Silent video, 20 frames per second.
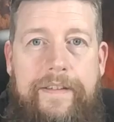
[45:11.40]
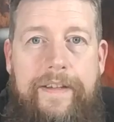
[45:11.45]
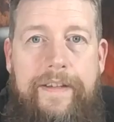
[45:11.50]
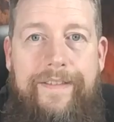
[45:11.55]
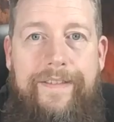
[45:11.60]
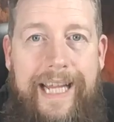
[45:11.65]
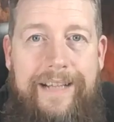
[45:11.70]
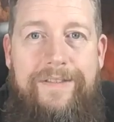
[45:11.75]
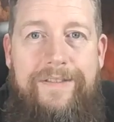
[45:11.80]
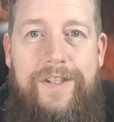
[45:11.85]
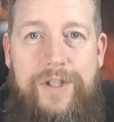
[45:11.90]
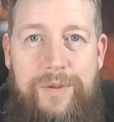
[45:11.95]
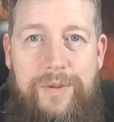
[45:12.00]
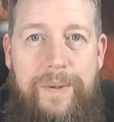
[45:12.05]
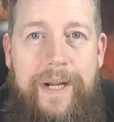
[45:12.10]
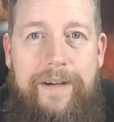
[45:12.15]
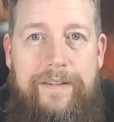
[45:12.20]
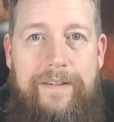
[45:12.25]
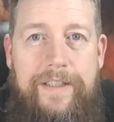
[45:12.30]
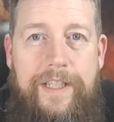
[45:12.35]
allowed to
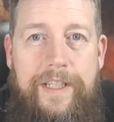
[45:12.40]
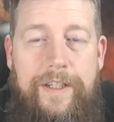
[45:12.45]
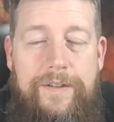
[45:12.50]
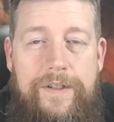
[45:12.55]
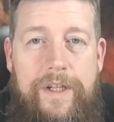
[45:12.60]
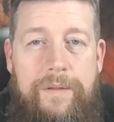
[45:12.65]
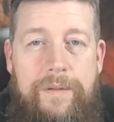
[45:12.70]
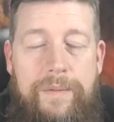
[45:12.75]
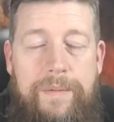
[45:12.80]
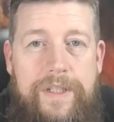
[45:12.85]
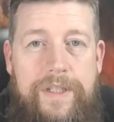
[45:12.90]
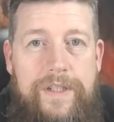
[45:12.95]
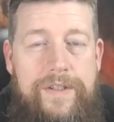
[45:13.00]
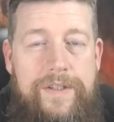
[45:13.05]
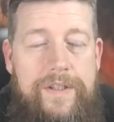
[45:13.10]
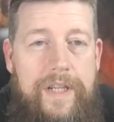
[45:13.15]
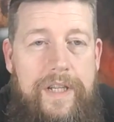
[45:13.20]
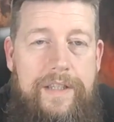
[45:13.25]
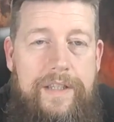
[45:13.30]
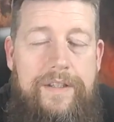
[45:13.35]
swear on YouTube. You
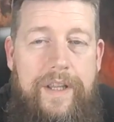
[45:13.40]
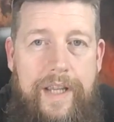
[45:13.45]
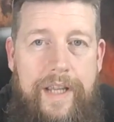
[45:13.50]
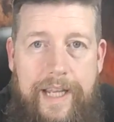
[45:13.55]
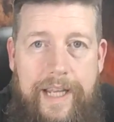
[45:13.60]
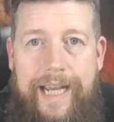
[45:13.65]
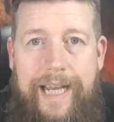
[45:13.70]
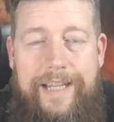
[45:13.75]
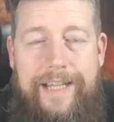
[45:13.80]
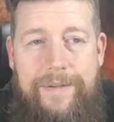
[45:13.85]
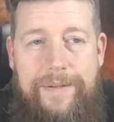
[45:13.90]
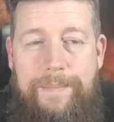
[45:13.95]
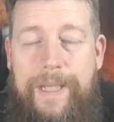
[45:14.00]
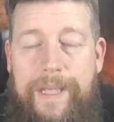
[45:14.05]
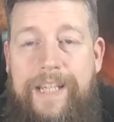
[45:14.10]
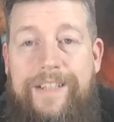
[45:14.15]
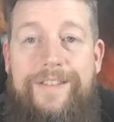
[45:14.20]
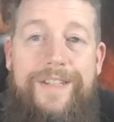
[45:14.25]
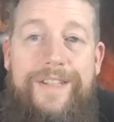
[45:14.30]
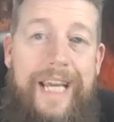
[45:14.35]
just it has to be
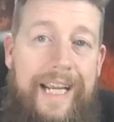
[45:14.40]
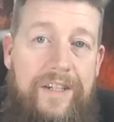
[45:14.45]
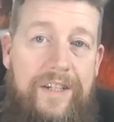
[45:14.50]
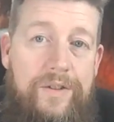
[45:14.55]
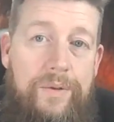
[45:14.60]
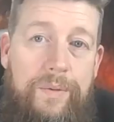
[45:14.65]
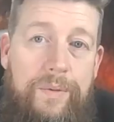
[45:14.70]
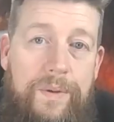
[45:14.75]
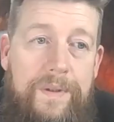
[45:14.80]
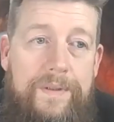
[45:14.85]
contextual.